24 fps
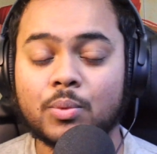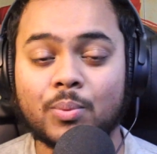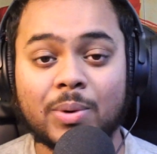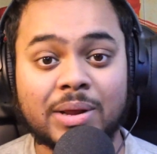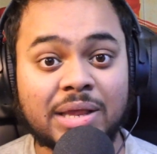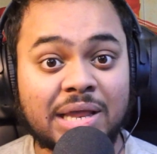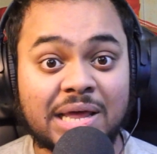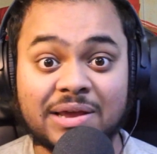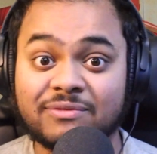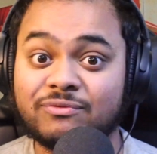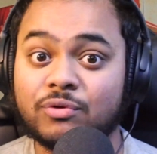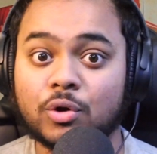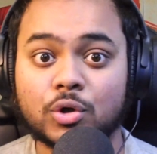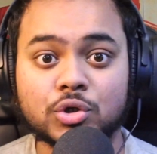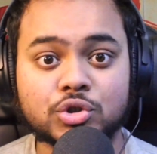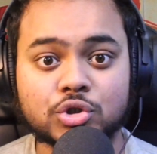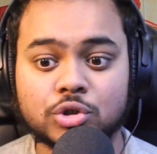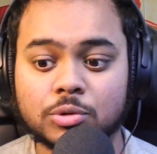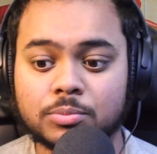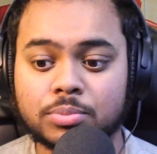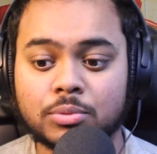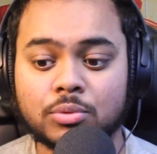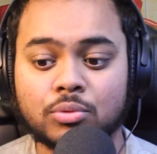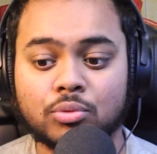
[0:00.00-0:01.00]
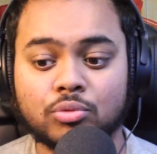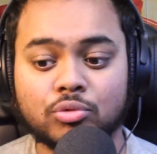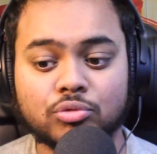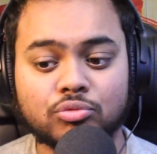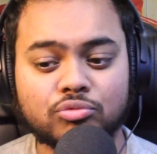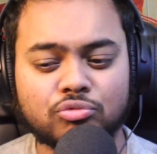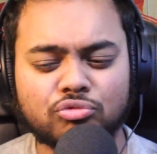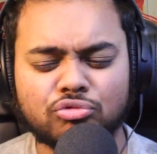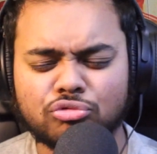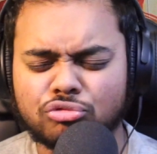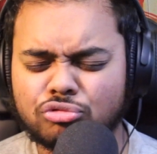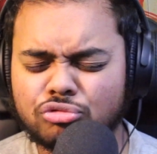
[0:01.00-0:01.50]
when they've lost the ball.
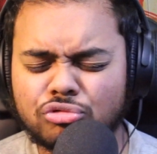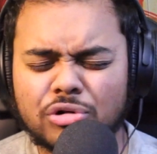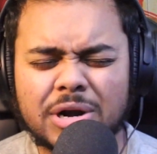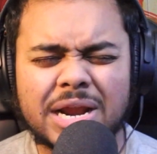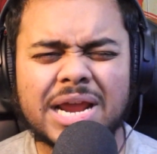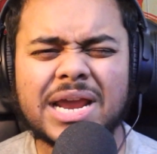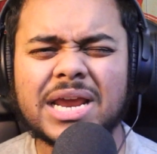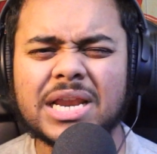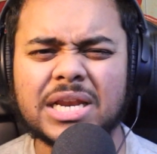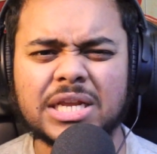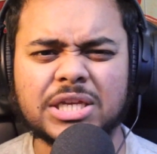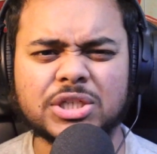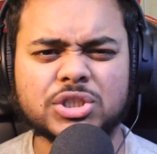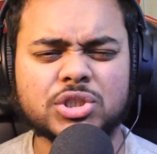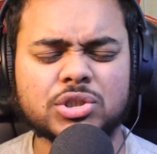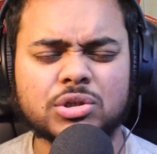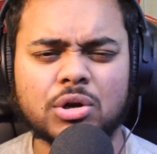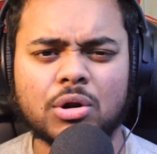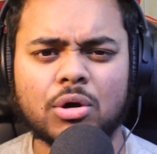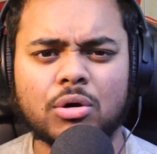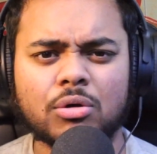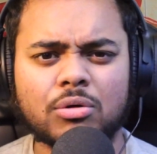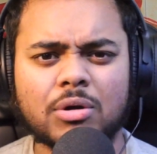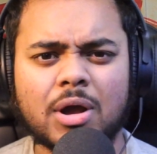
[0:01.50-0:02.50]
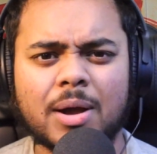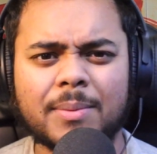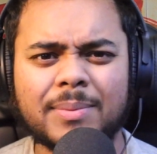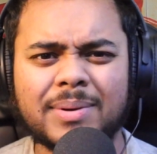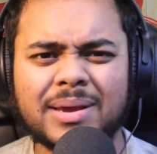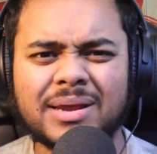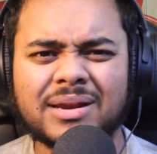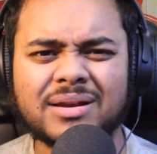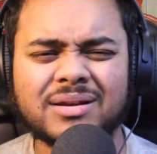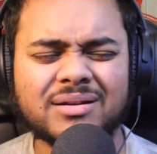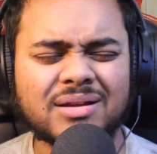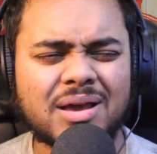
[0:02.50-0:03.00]
Really slow. I
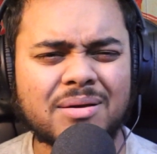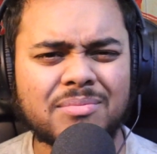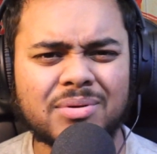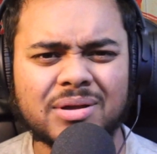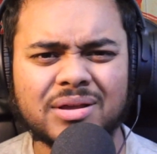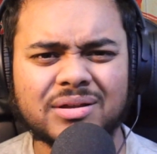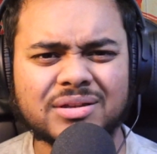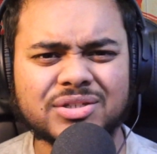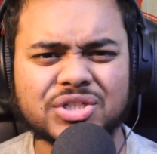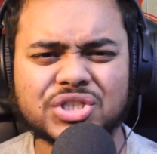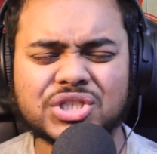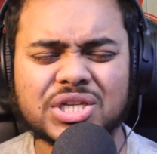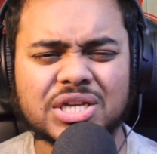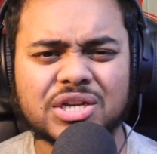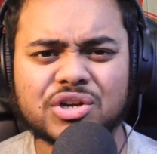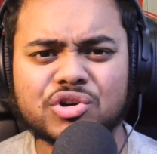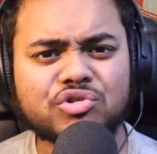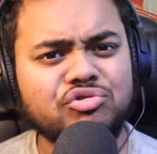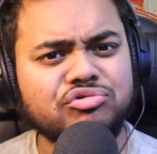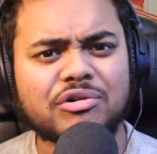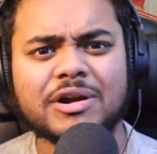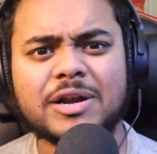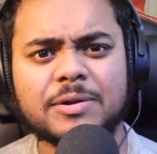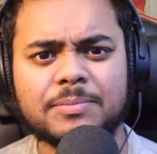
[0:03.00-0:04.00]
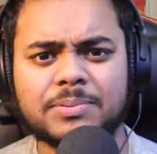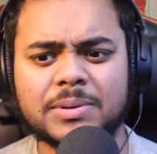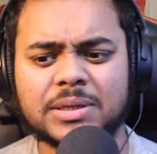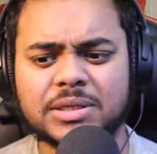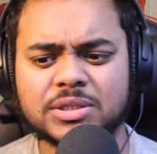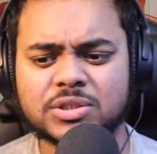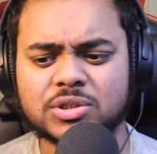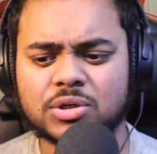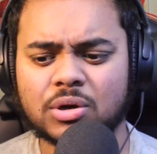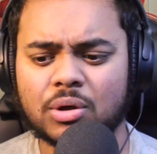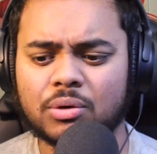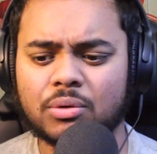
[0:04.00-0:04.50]
mean, just incredibly
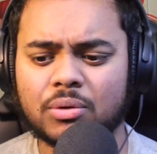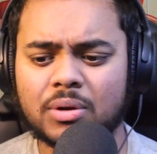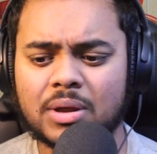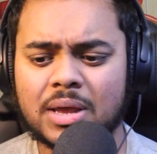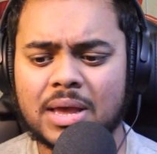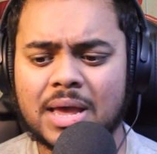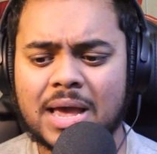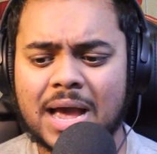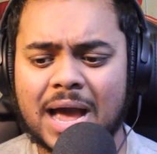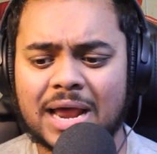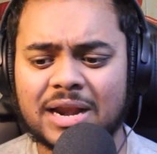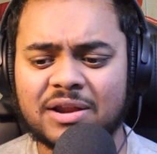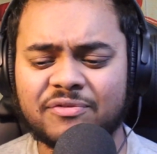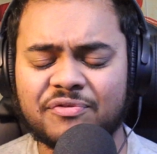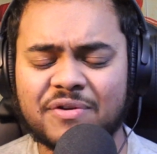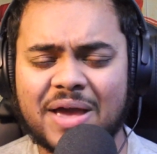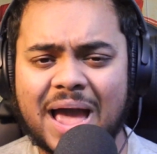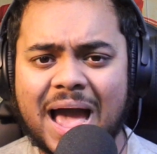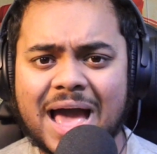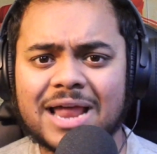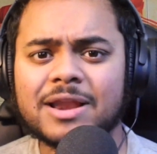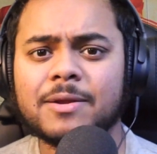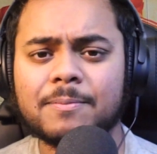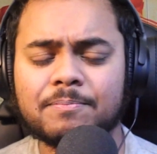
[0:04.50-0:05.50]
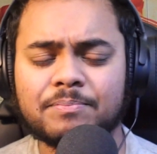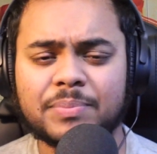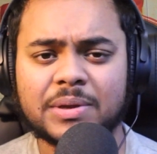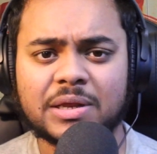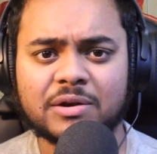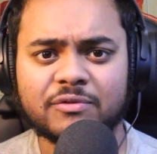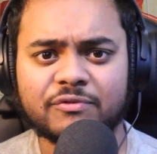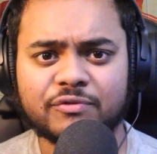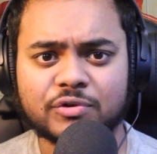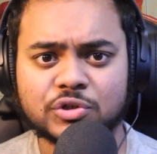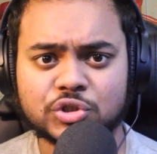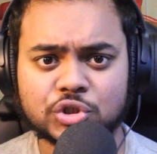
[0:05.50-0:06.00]
slow. And if it hadn't
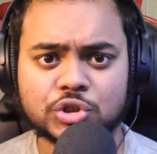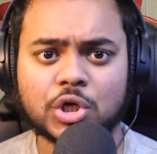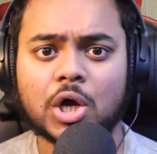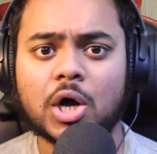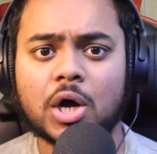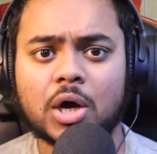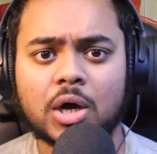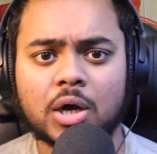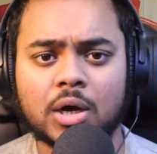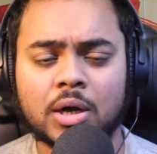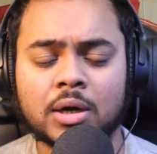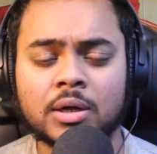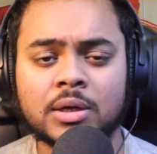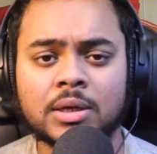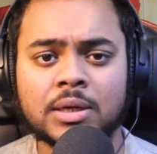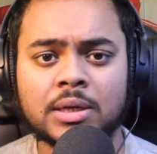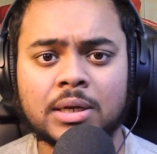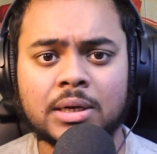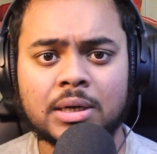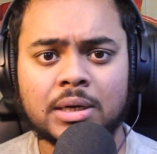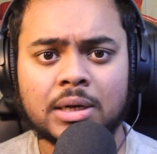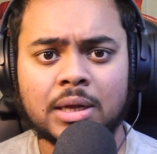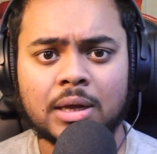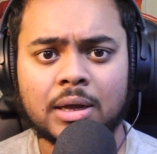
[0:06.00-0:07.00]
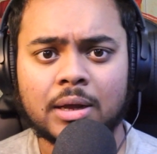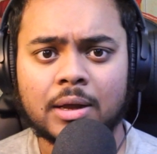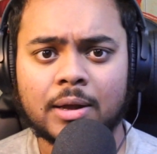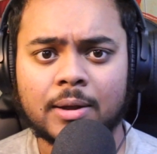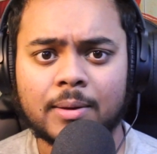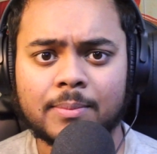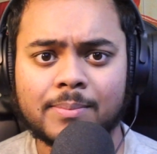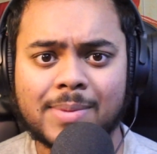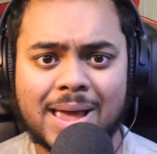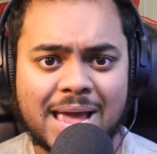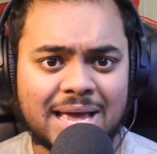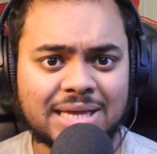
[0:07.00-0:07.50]
been for Zaha,
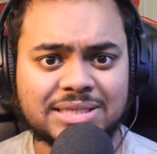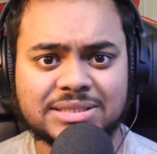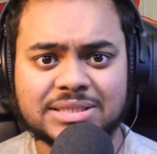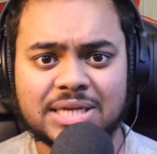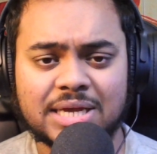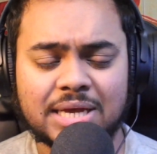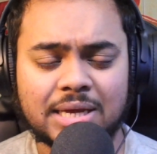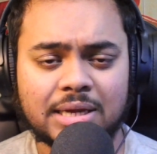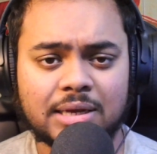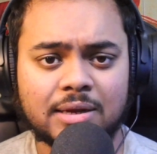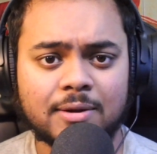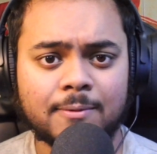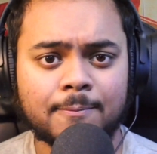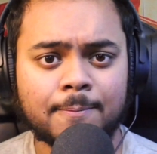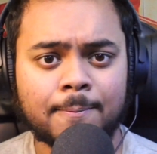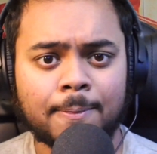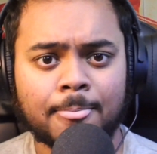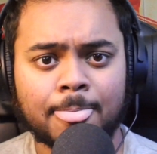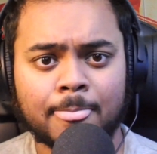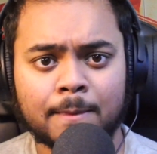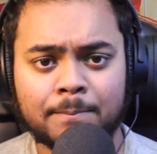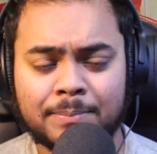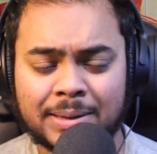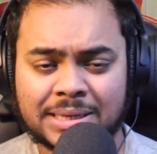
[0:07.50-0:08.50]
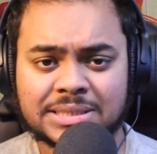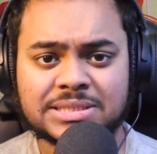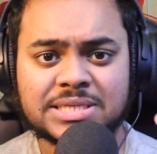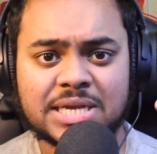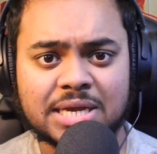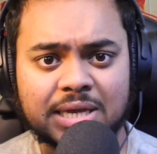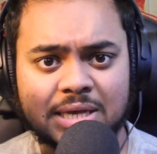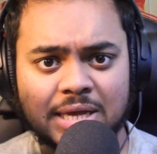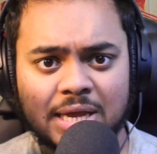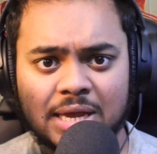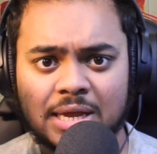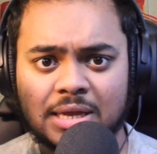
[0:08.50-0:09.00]
Eze,
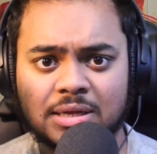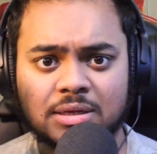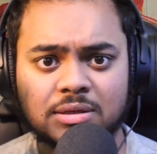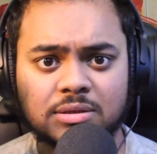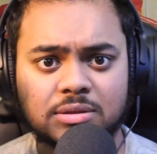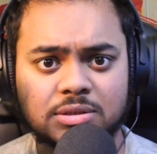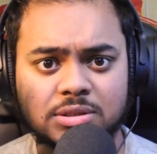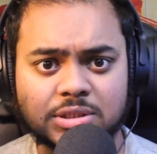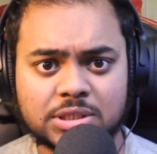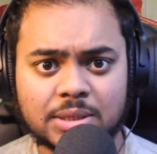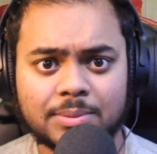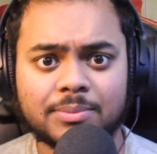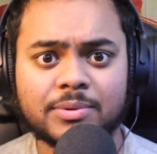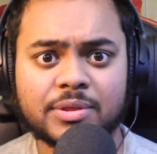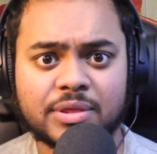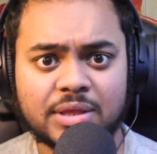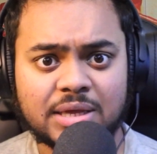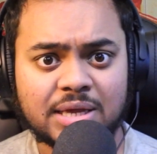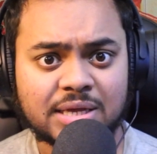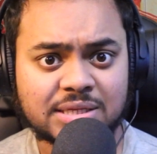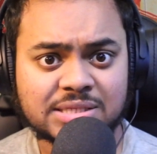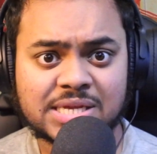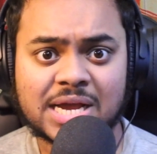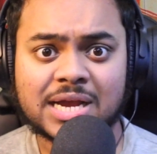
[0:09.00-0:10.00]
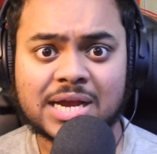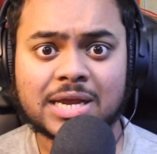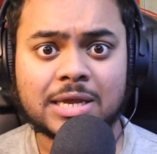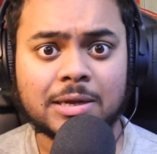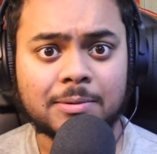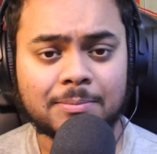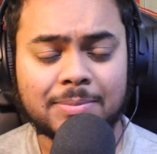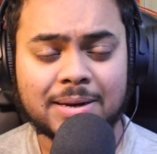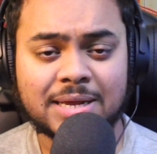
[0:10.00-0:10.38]
Benteke, some of the attacking